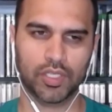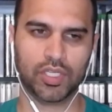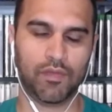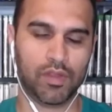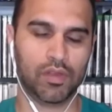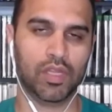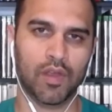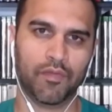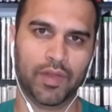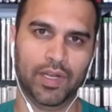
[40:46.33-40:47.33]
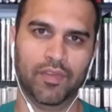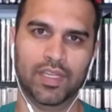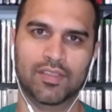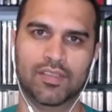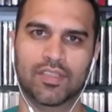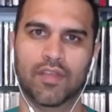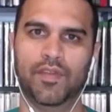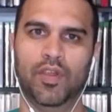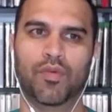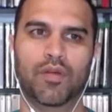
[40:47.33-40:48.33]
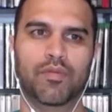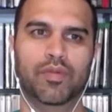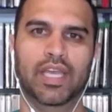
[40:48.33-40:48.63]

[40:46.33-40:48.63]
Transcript: If you love Final Fantasy VII, you're probably